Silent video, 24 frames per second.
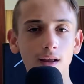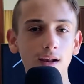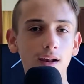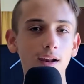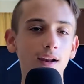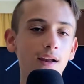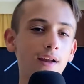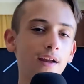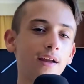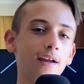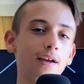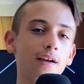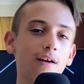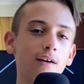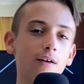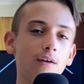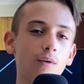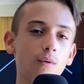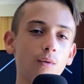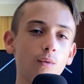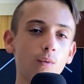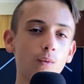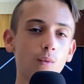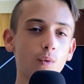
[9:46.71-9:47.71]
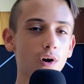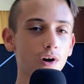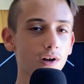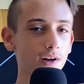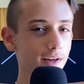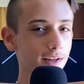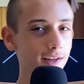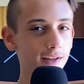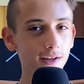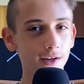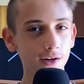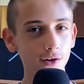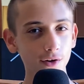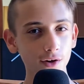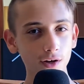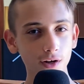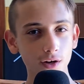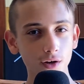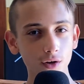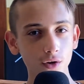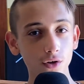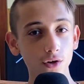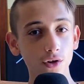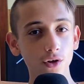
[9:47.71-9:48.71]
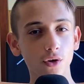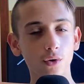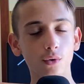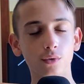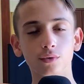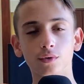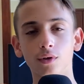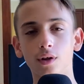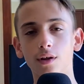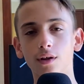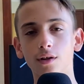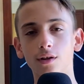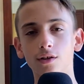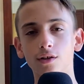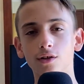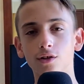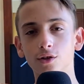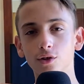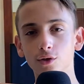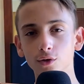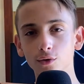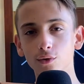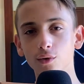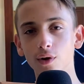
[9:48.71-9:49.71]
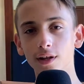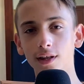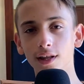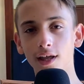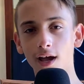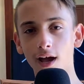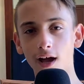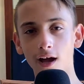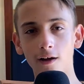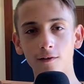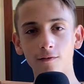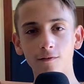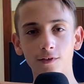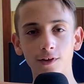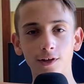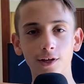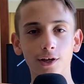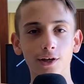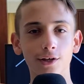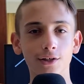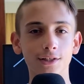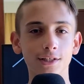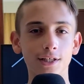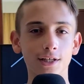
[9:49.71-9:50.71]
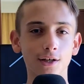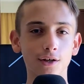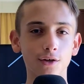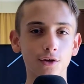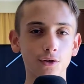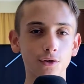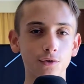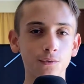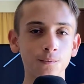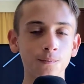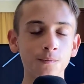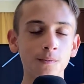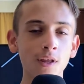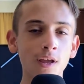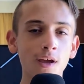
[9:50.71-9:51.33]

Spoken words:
like 1 year ago, no, 2.5 years ago.